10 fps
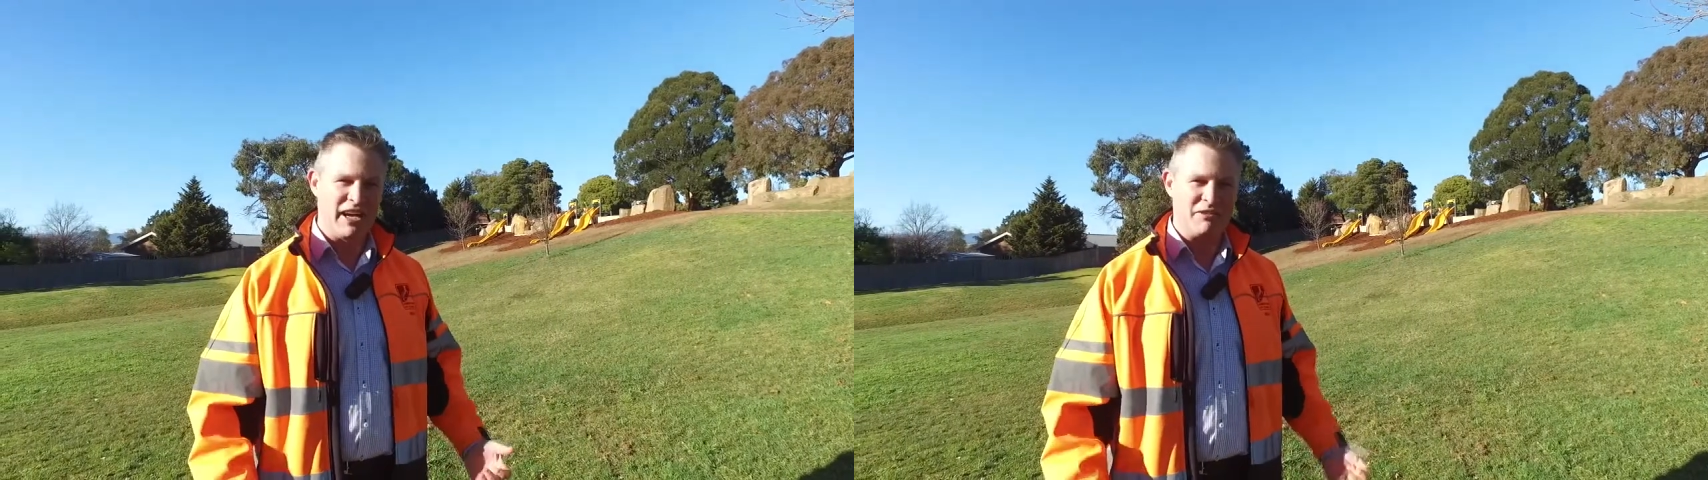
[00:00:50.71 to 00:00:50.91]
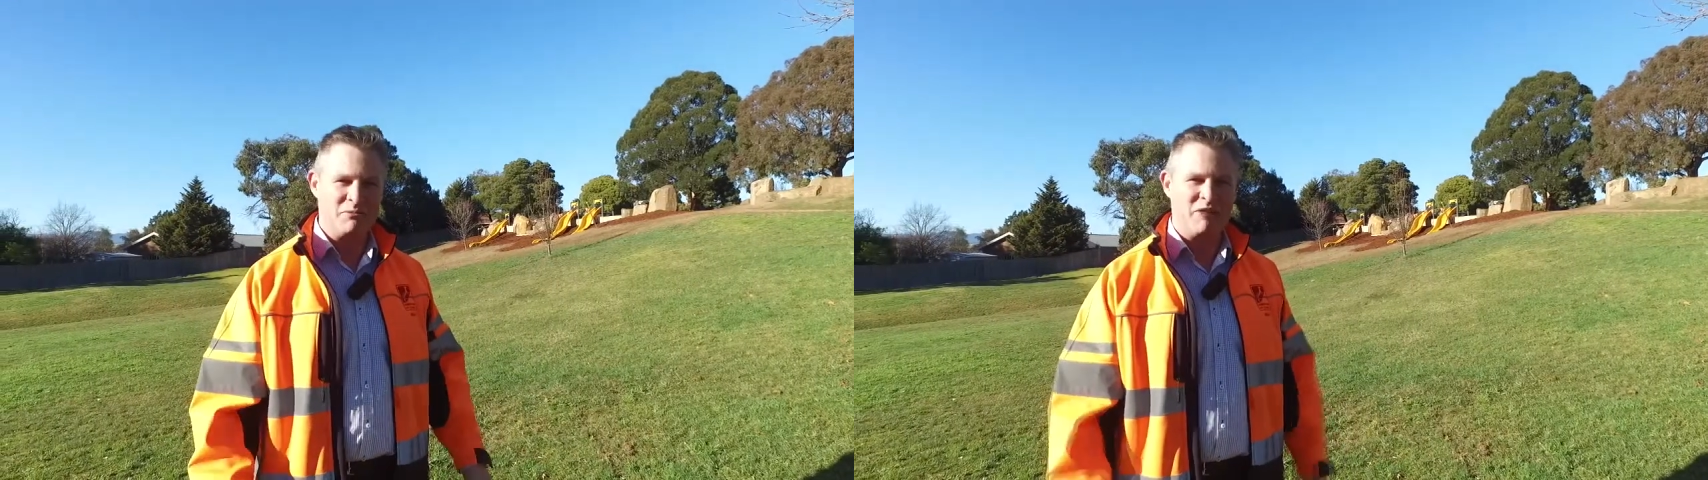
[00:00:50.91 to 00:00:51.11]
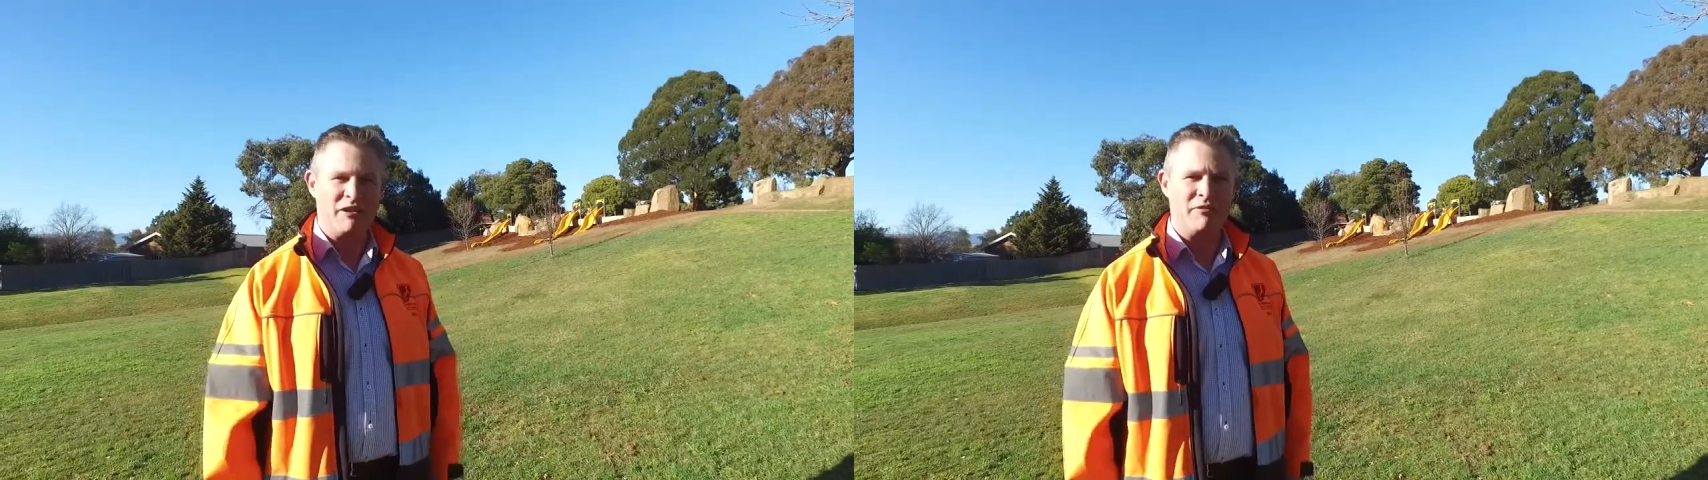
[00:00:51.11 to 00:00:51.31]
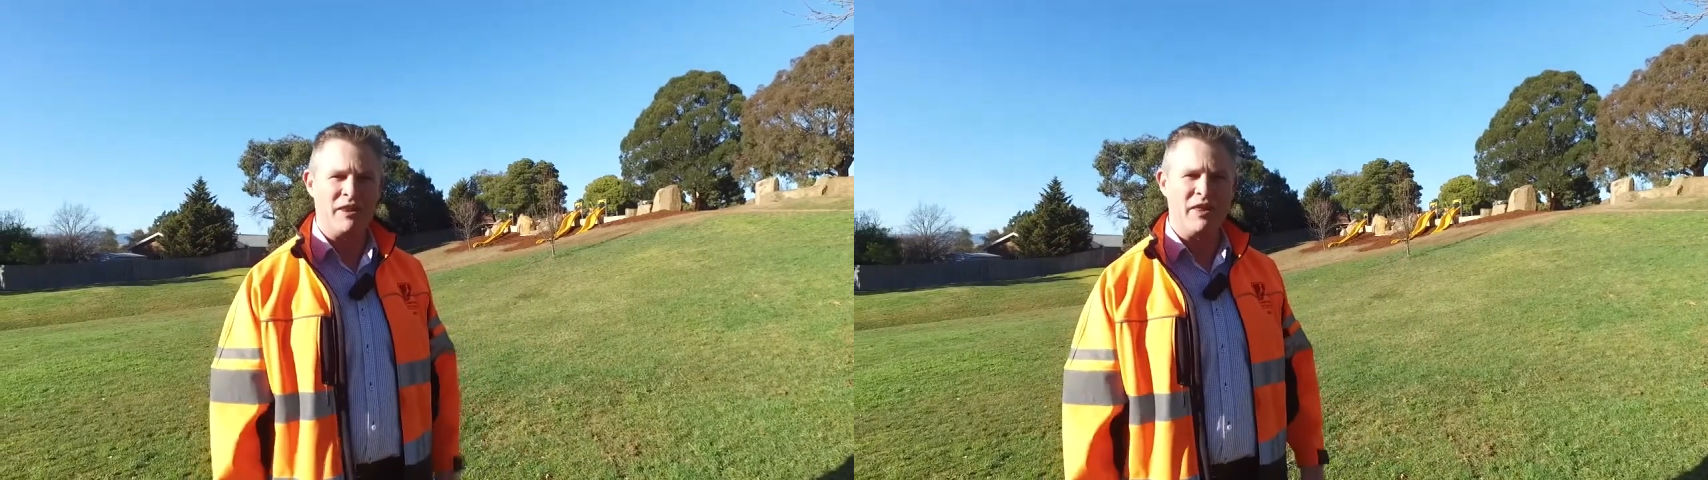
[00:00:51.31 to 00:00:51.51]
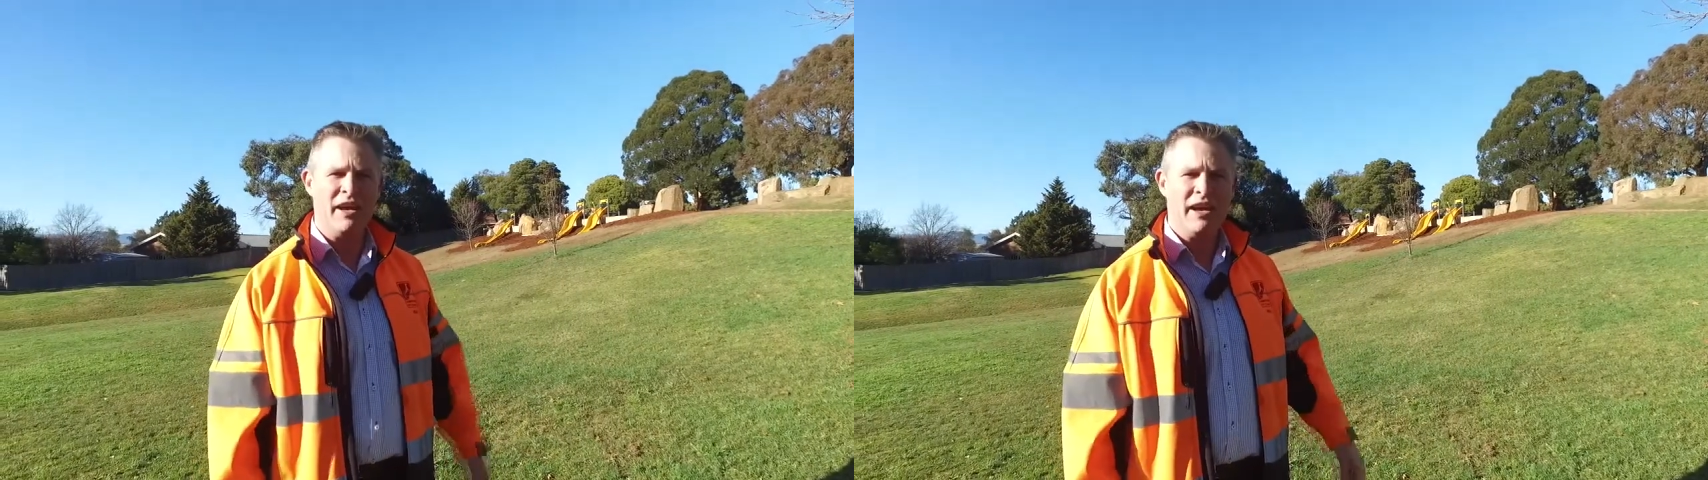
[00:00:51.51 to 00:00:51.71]
and have some great
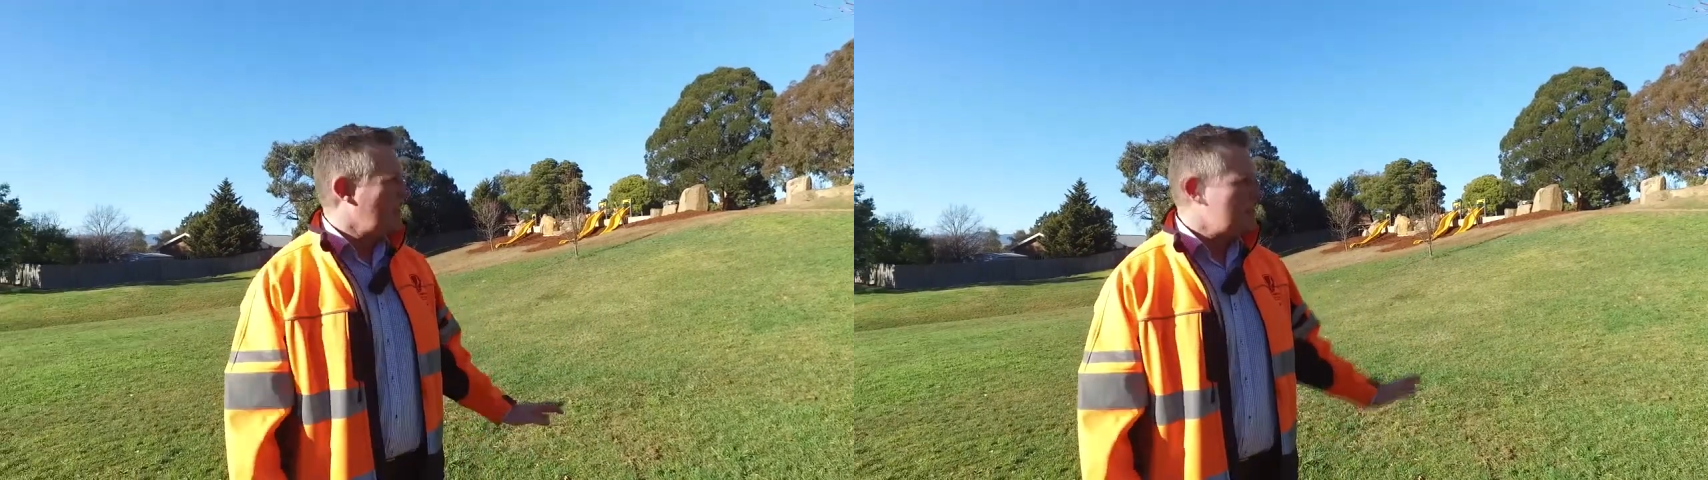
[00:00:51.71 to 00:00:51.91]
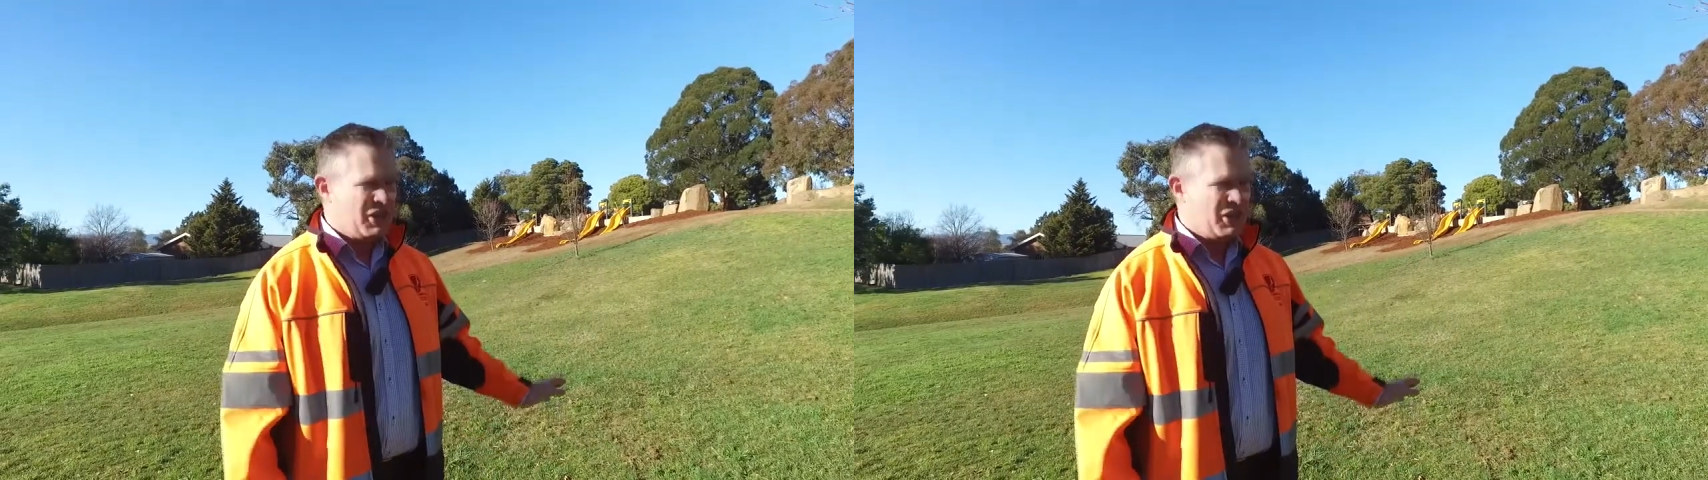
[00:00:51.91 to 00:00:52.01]
fun there.